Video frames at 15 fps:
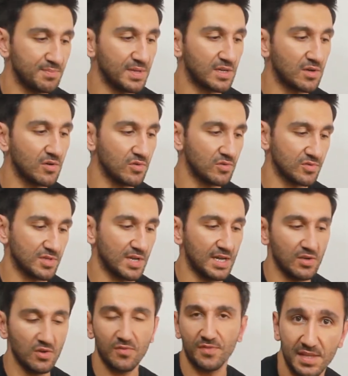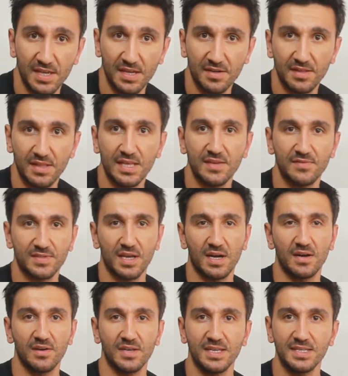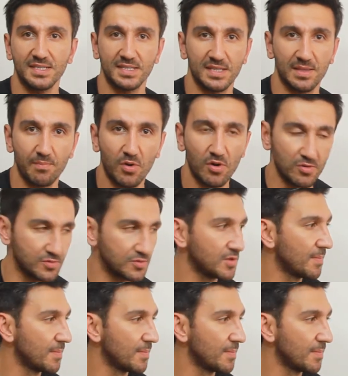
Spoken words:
because I know their leaves are easily burnt.